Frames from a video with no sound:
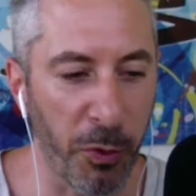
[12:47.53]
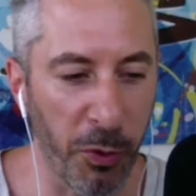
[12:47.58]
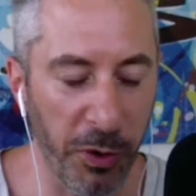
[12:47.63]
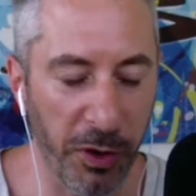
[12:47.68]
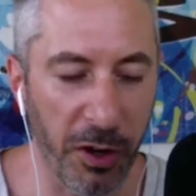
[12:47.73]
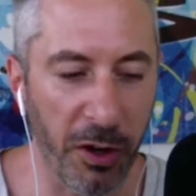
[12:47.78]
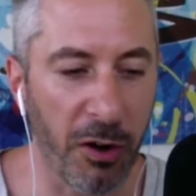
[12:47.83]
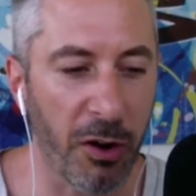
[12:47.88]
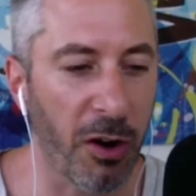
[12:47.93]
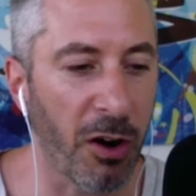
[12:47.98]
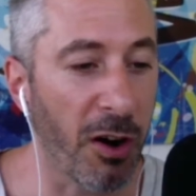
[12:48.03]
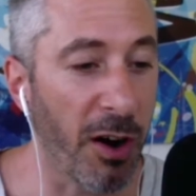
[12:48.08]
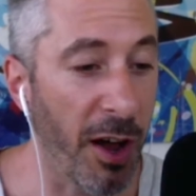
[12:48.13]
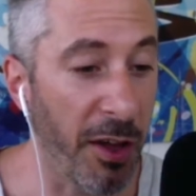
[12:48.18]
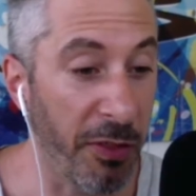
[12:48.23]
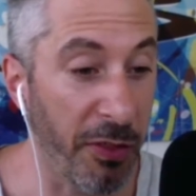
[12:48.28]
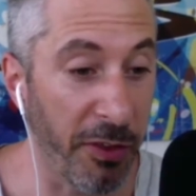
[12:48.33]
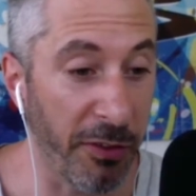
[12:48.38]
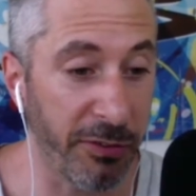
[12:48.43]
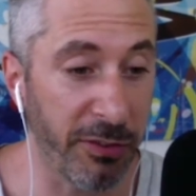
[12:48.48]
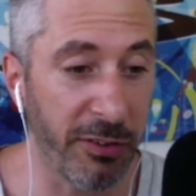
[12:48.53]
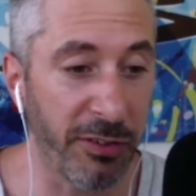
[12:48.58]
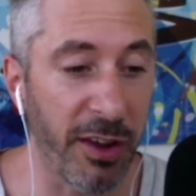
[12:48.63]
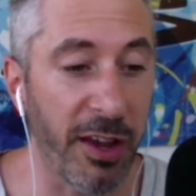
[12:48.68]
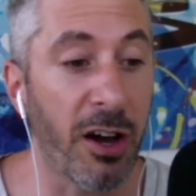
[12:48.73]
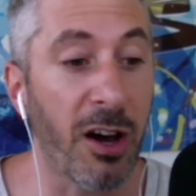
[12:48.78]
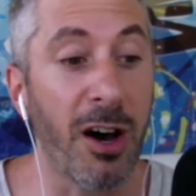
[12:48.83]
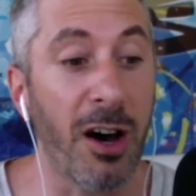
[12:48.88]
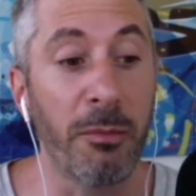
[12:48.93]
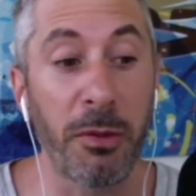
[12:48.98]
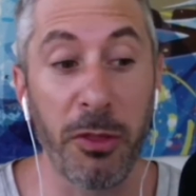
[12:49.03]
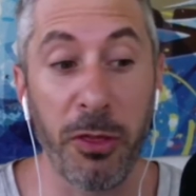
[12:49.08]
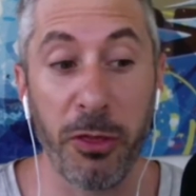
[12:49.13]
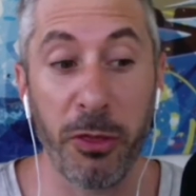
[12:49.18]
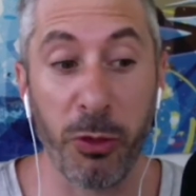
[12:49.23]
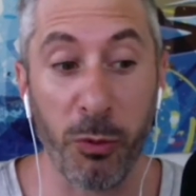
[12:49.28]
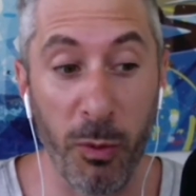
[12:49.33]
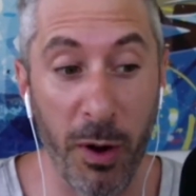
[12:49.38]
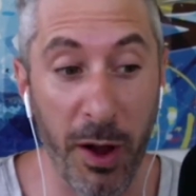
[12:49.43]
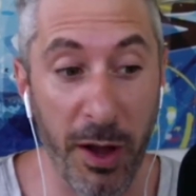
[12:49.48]
concur, and this is a common
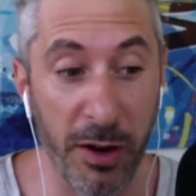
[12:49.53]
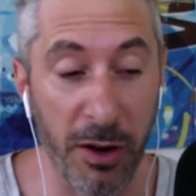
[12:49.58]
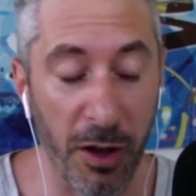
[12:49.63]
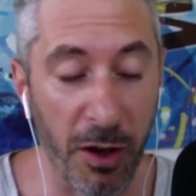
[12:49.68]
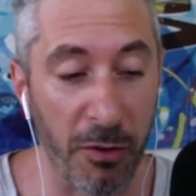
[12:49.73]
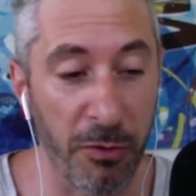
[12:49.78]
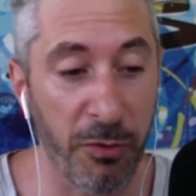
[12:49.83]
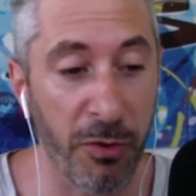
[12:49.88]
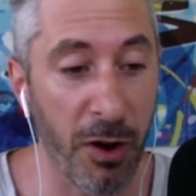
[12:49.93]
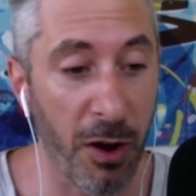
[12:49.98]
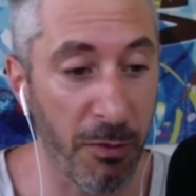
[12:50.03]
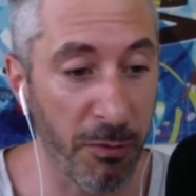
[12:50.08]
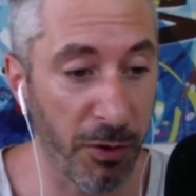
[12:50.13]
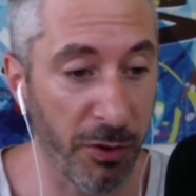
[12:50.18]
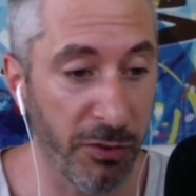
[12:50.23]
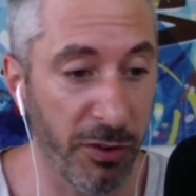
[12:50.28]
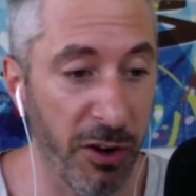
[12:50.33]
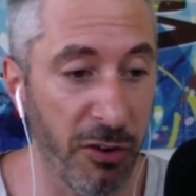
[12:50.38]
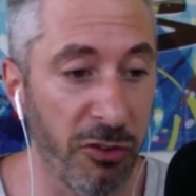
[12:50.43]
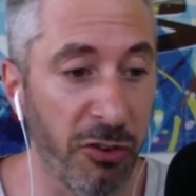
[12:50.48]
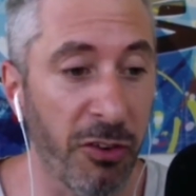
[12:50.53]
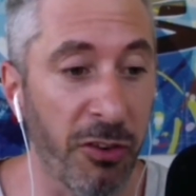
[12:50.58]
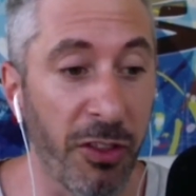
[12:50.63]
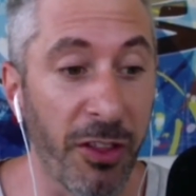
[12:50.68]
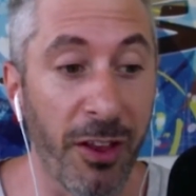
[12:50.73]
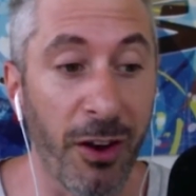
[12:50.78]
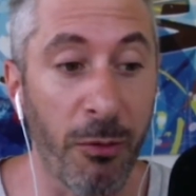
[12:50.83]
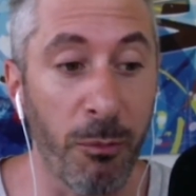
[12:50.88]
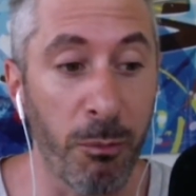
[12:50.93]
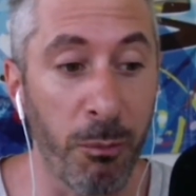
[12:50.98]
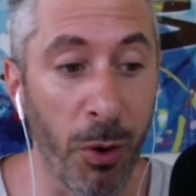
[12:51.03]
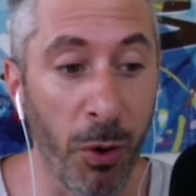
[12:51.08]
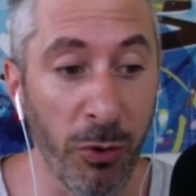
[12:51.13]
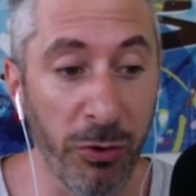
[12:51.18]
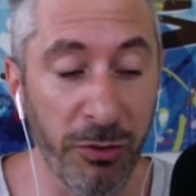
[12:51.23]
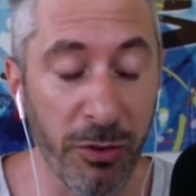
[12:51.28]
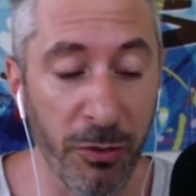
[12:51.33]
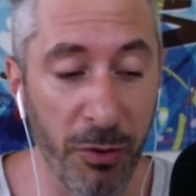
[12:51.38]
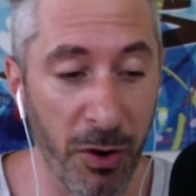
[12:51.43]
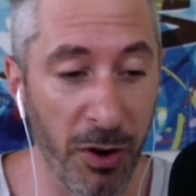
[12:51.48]
thread of conversation that most
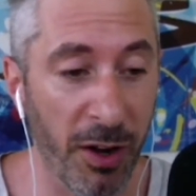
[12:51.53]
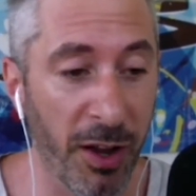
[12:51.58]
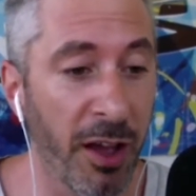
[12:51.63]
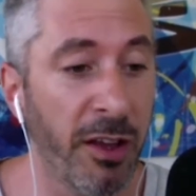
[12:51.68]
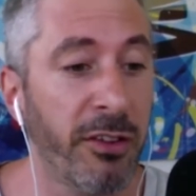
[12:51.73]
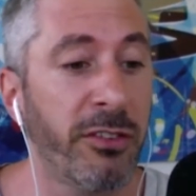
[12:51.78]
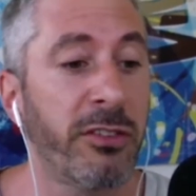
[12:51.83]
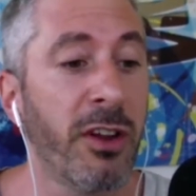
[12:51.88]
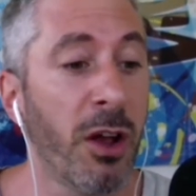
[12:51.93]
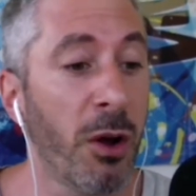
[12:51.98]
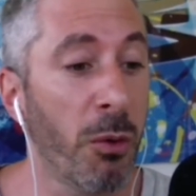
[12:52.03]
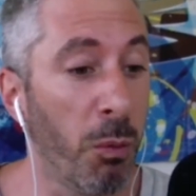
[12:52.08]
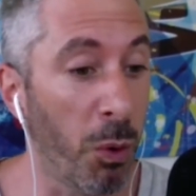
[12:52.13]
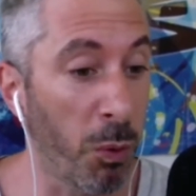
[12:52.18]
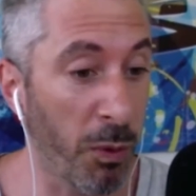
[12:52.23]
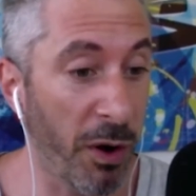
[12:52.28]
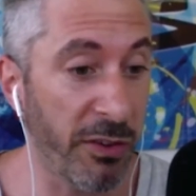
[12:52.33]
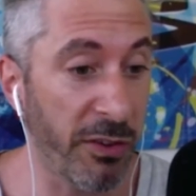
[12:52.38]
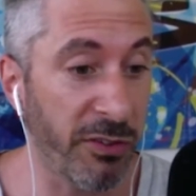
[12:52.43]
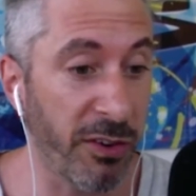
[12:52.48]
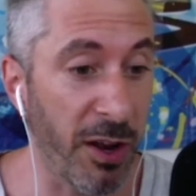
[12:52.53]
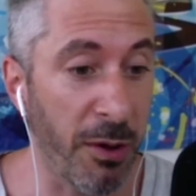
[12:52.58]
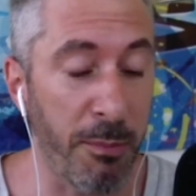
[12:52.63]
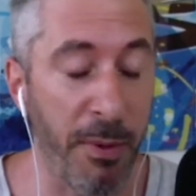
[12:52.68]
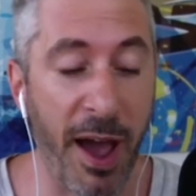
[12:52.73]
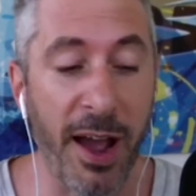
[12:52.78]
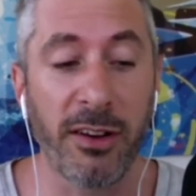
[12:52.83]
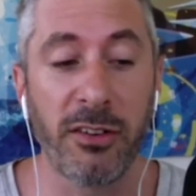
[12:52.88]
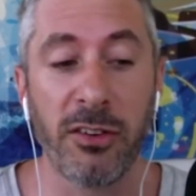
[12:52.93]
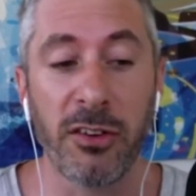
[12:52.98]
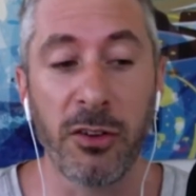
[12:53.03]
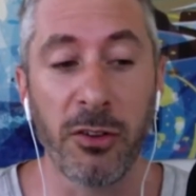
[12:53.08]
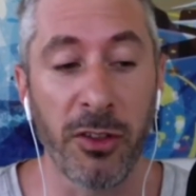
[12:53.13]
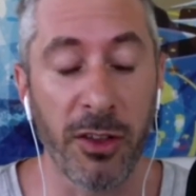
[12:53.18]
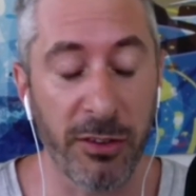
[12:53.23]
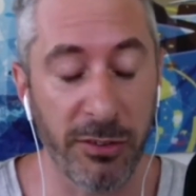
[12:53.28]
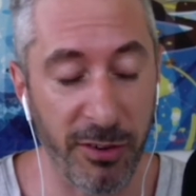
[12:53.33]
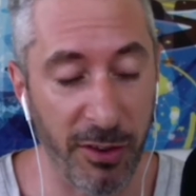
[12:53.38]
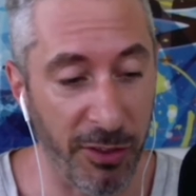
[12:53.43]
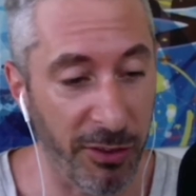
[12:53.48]
of our guests will resonate back to you. They
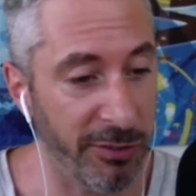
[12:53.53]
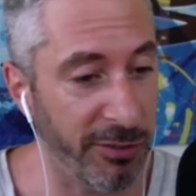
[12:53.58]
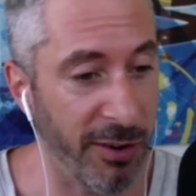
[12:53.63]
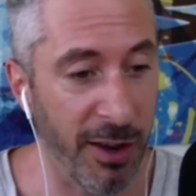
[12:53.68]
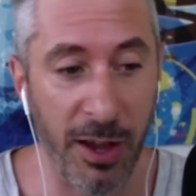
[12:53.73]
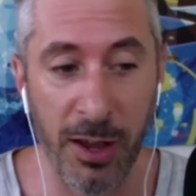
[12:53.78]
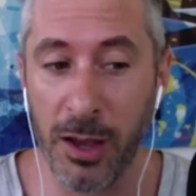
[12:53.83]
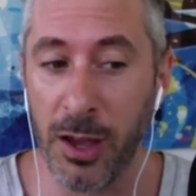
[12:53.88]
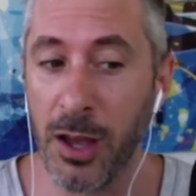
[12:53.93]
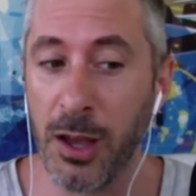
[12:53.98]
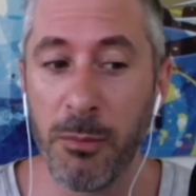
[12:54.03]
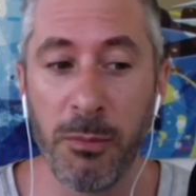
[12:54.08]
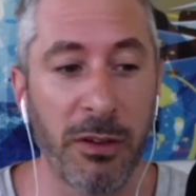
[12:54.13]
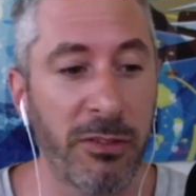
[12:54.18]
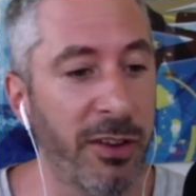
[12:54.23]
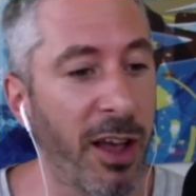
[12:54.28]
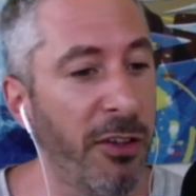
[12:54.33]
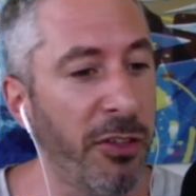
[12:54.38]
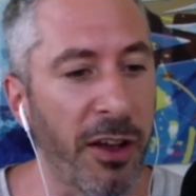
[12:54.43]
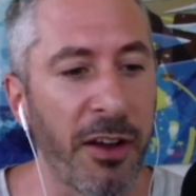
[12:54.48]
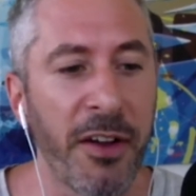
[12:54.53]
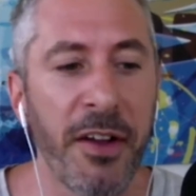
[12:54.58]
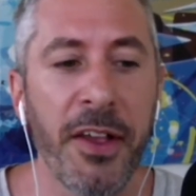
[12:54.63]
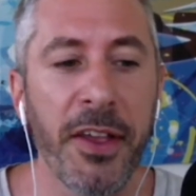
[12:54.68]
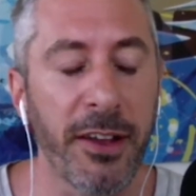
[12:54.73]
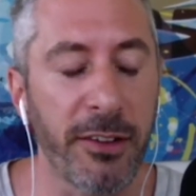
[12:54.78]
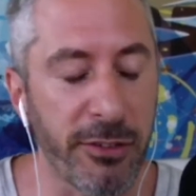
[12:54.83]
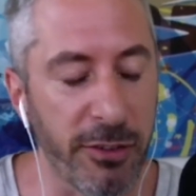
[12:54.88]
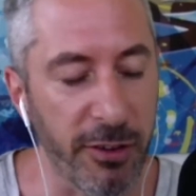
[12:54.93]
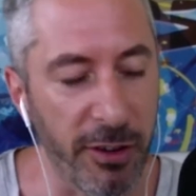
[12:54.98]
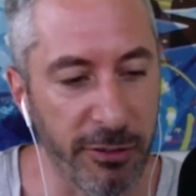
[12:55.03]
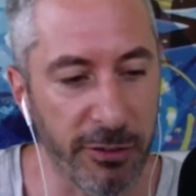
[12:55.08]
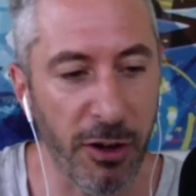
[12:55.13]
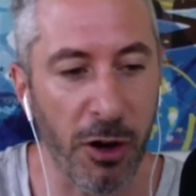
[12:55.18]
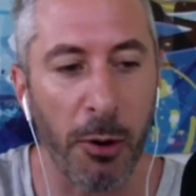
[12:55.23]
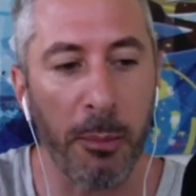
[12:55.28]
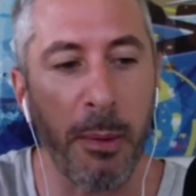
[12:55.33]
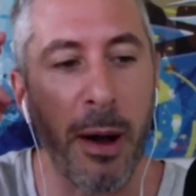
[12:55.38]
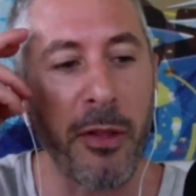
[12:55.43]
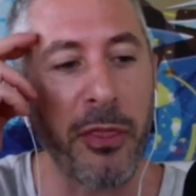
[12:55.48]
say the same exact thing. It's all
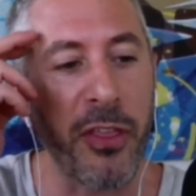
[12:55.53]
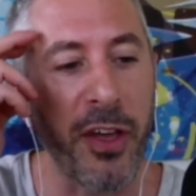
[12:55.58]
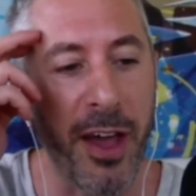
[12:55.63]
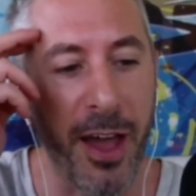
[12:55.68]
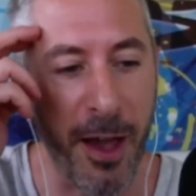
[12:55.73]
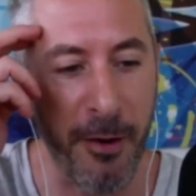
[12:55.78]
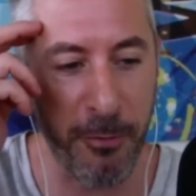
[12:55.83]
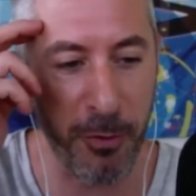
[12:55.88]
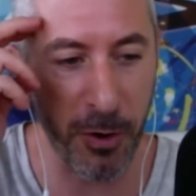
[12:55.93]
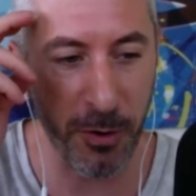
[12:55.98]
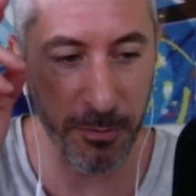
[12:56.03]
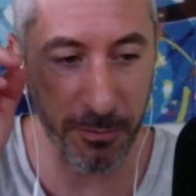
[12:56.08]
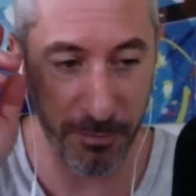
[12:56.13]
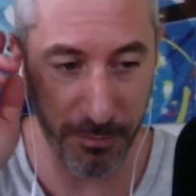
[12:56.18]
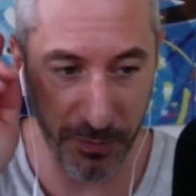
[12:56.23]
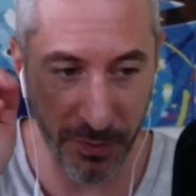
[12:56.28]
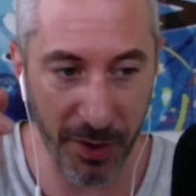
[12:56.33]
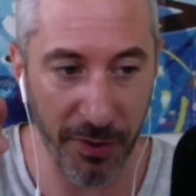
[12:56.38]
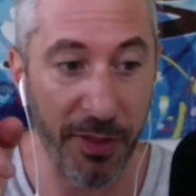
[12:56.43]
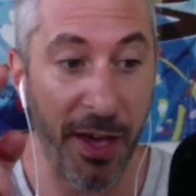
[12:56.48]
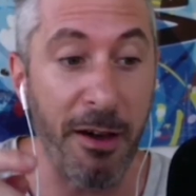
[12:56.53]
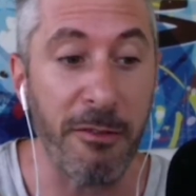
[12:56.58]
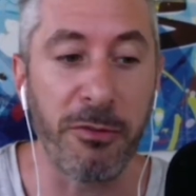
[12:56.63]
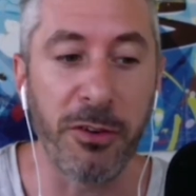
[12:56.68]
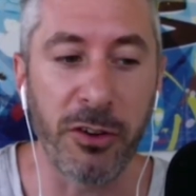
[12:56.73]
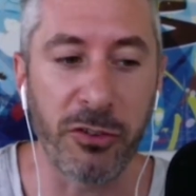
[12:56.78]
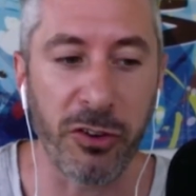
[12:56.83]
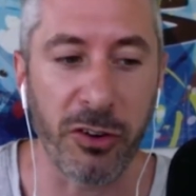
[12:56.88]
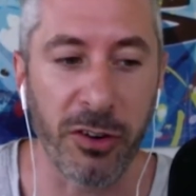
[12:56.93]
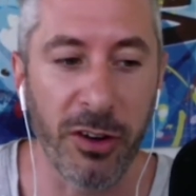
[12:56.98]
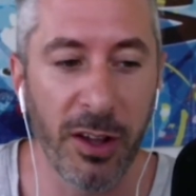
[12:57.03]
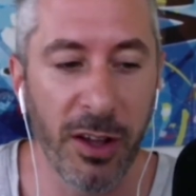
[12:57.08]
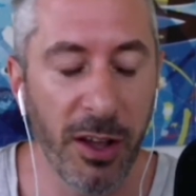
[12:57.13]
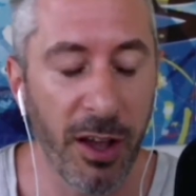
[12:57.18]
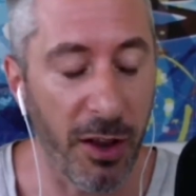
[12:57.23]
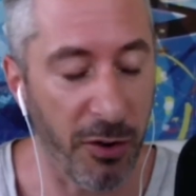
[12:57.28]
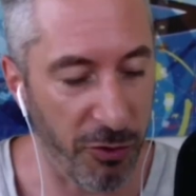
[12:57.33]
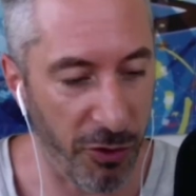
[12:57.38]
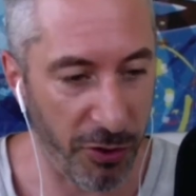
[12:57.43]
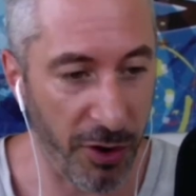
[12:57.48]
about the effort and that vision
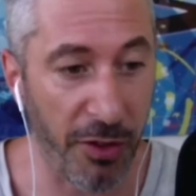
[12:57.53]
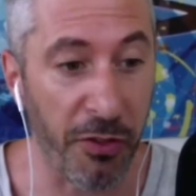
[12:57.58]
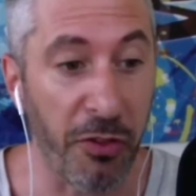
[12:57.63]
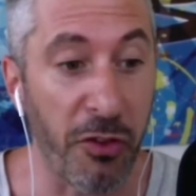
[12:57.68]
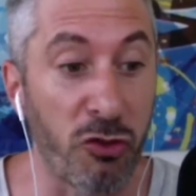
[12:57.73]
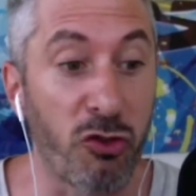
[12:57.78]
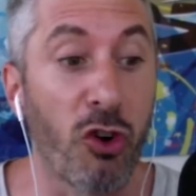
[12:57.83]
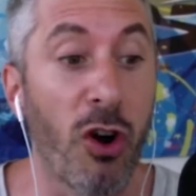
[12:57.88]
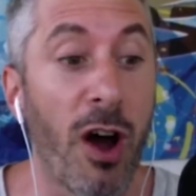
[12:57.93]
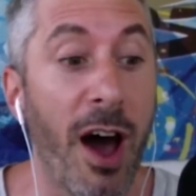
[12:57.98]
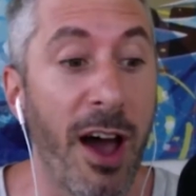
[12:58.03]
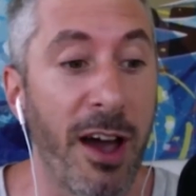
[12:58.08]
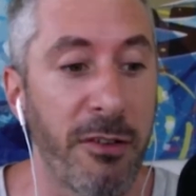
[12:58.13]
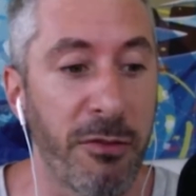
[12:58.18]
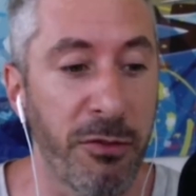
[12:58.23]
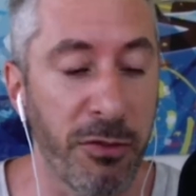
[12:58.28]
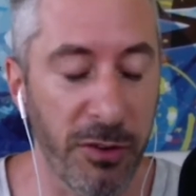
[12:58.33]
and the drive,